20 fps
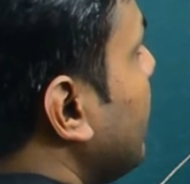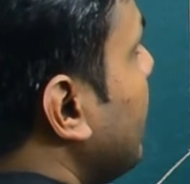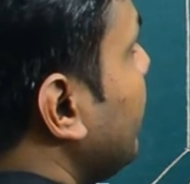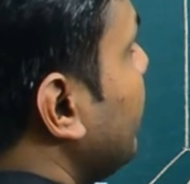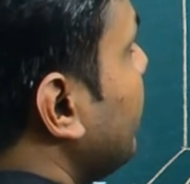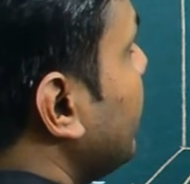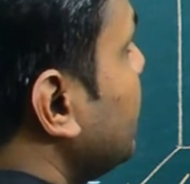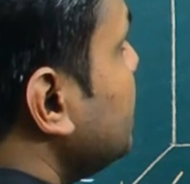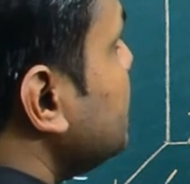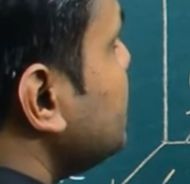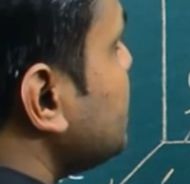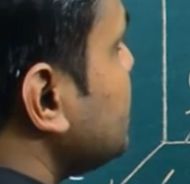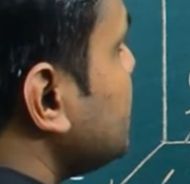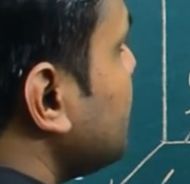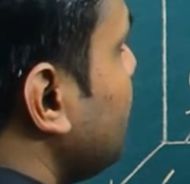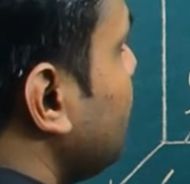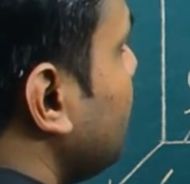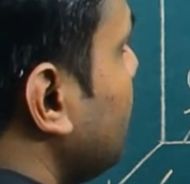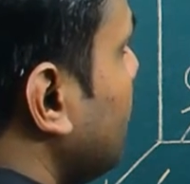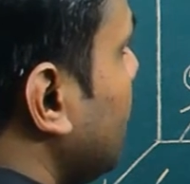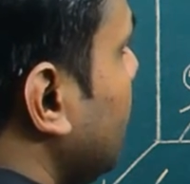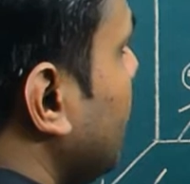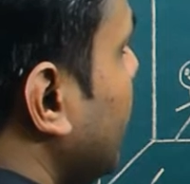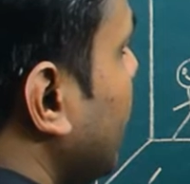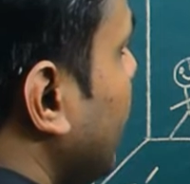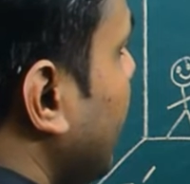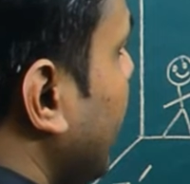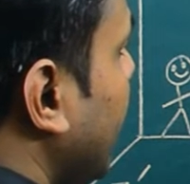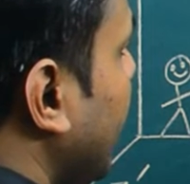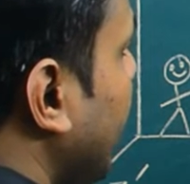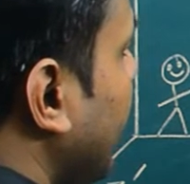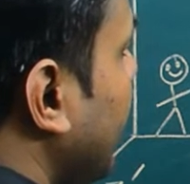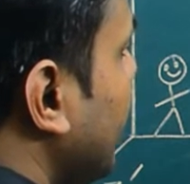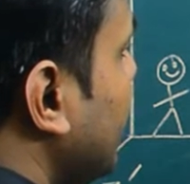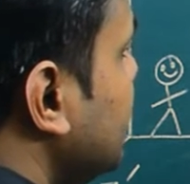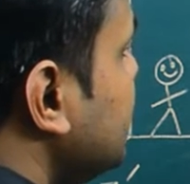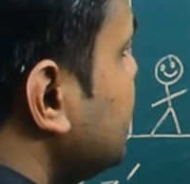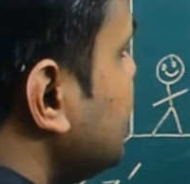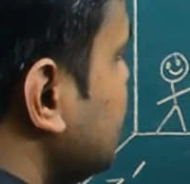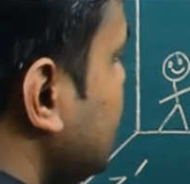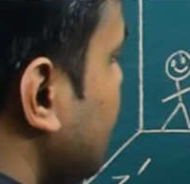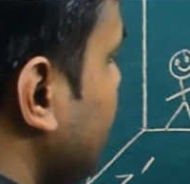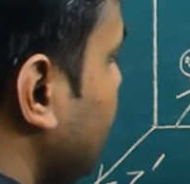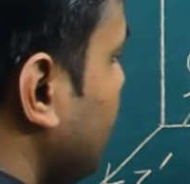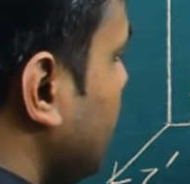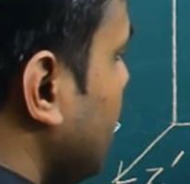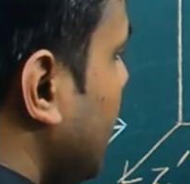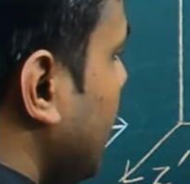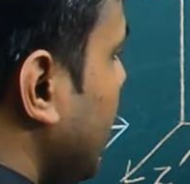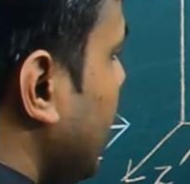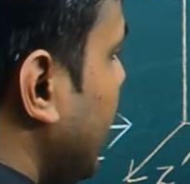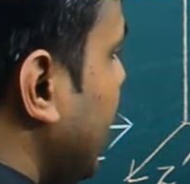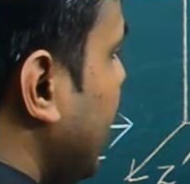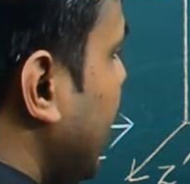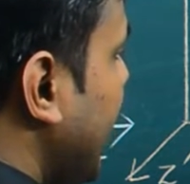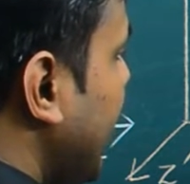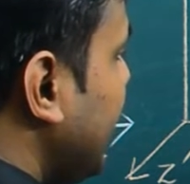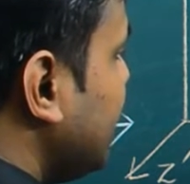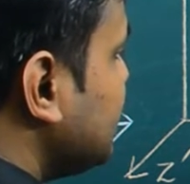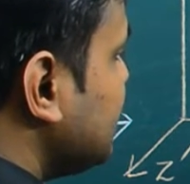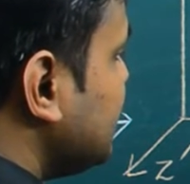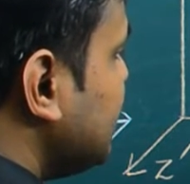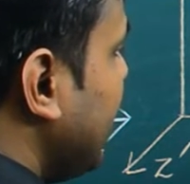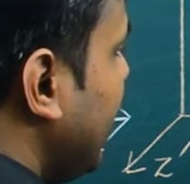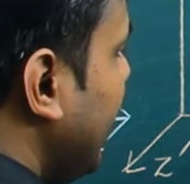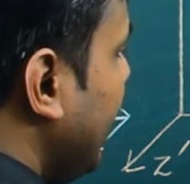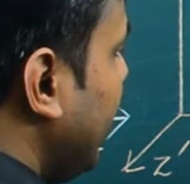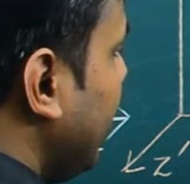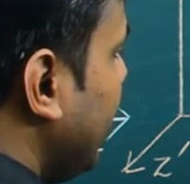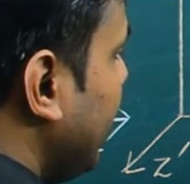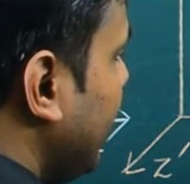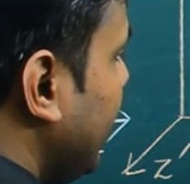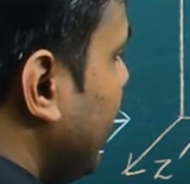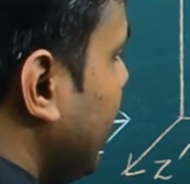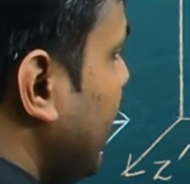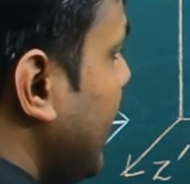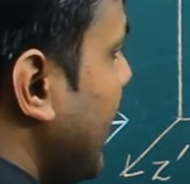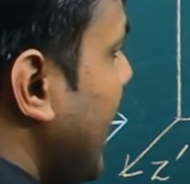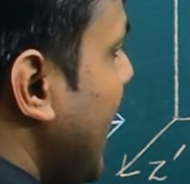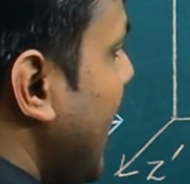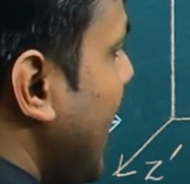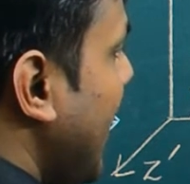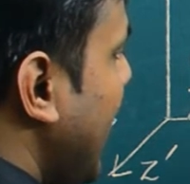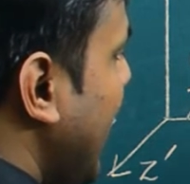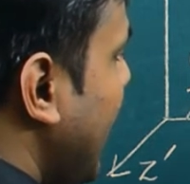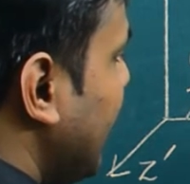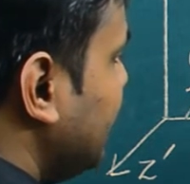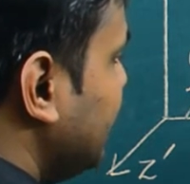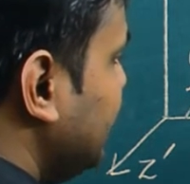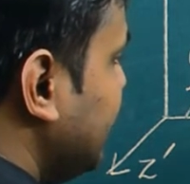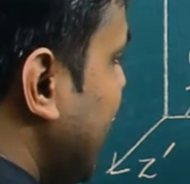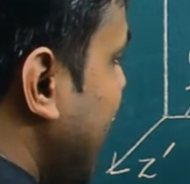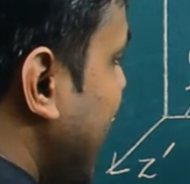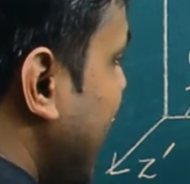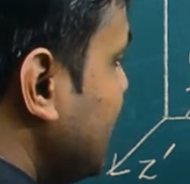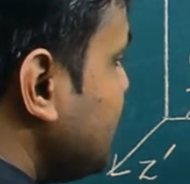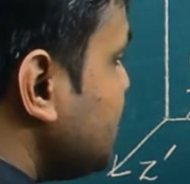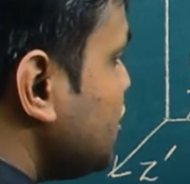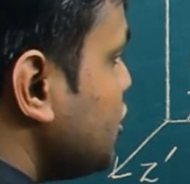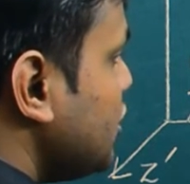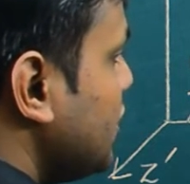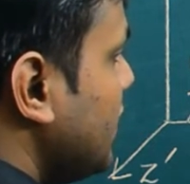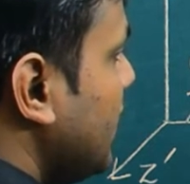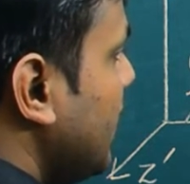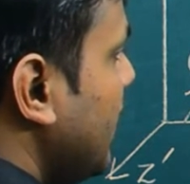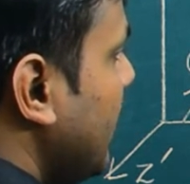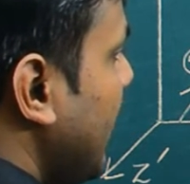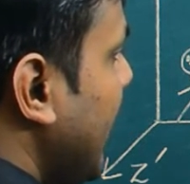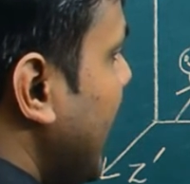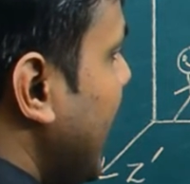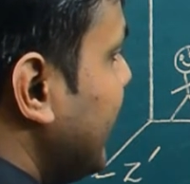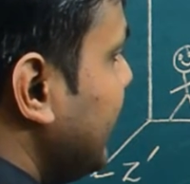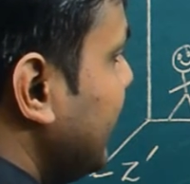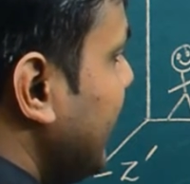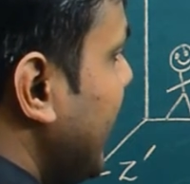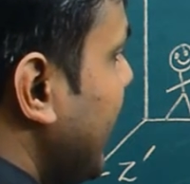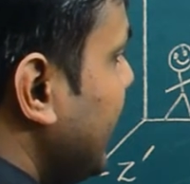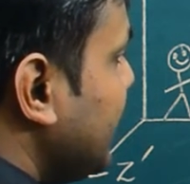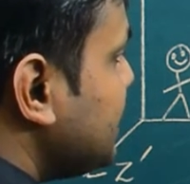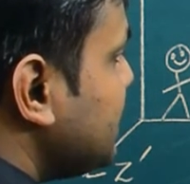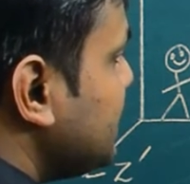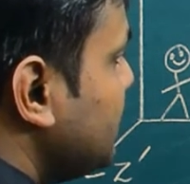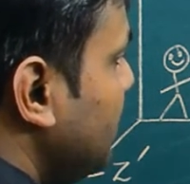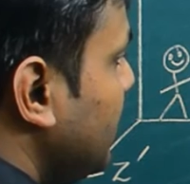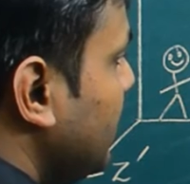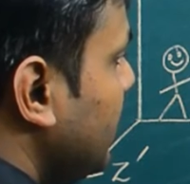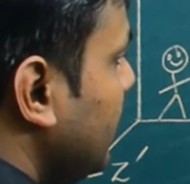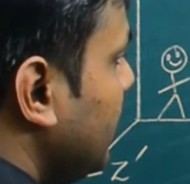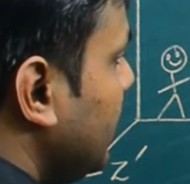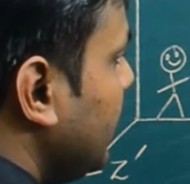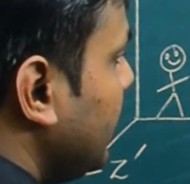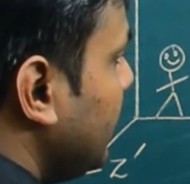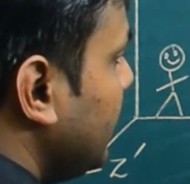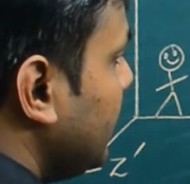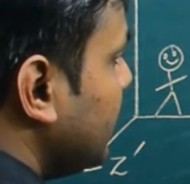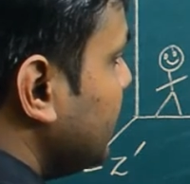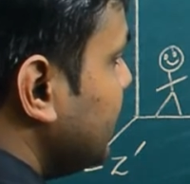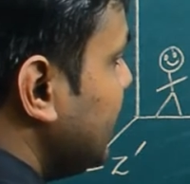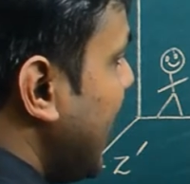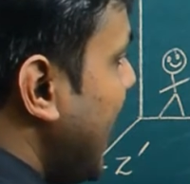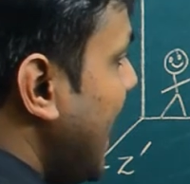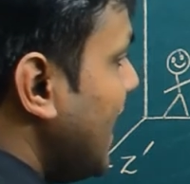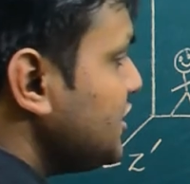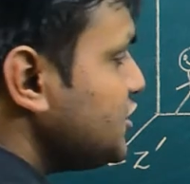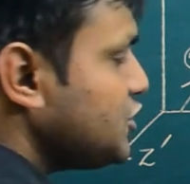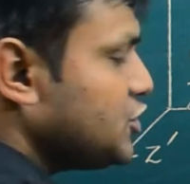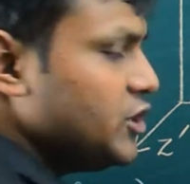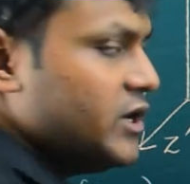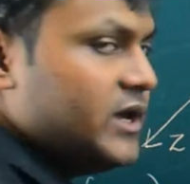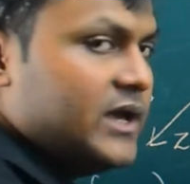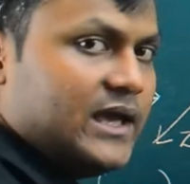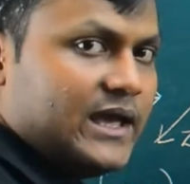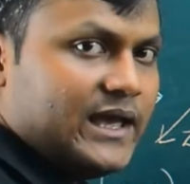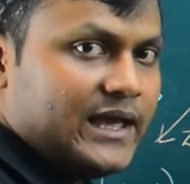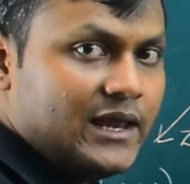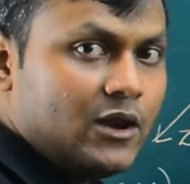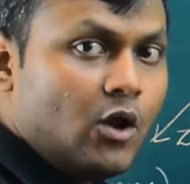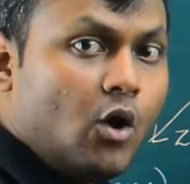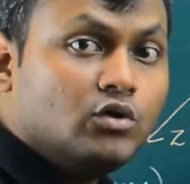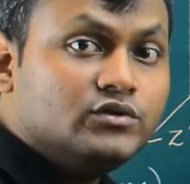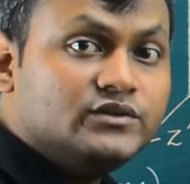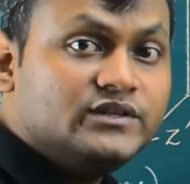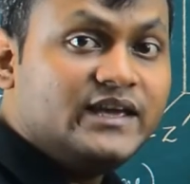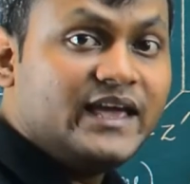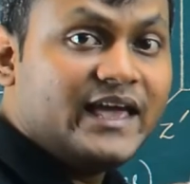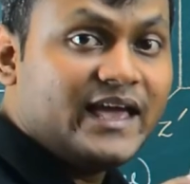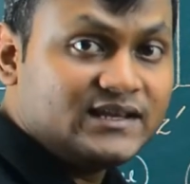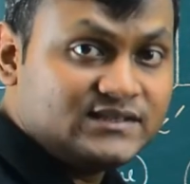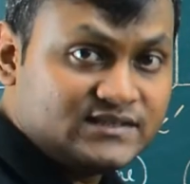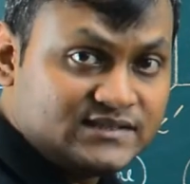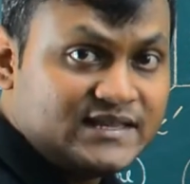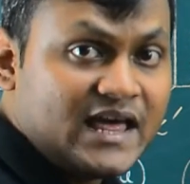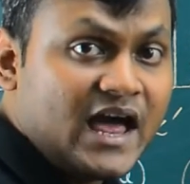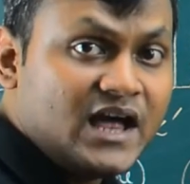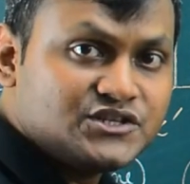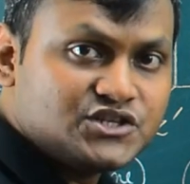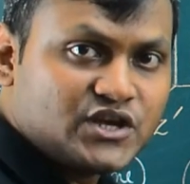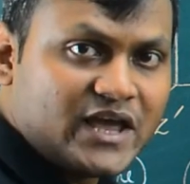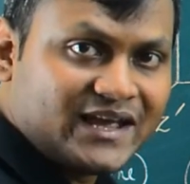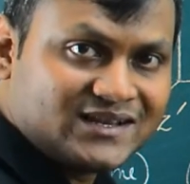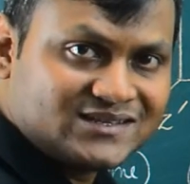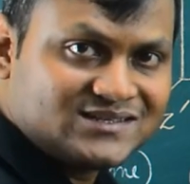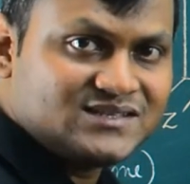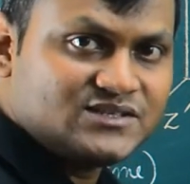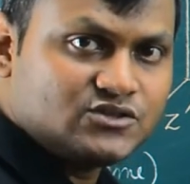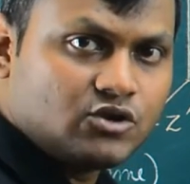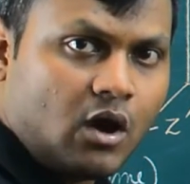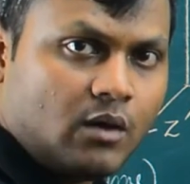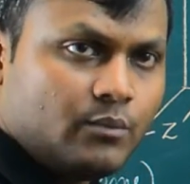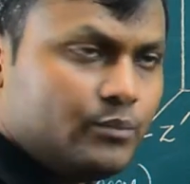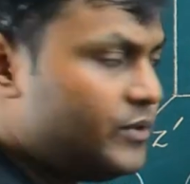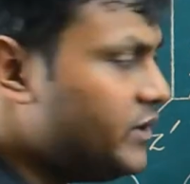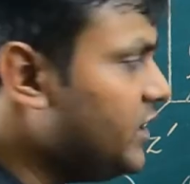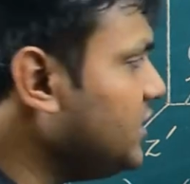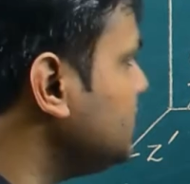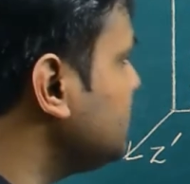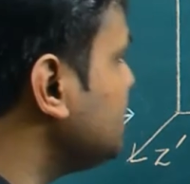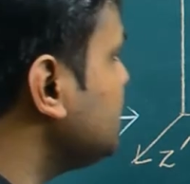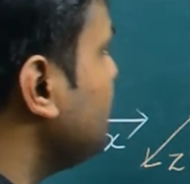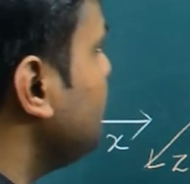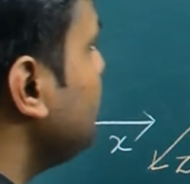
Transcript: reference is x a dash and x b dash along the x dash axis components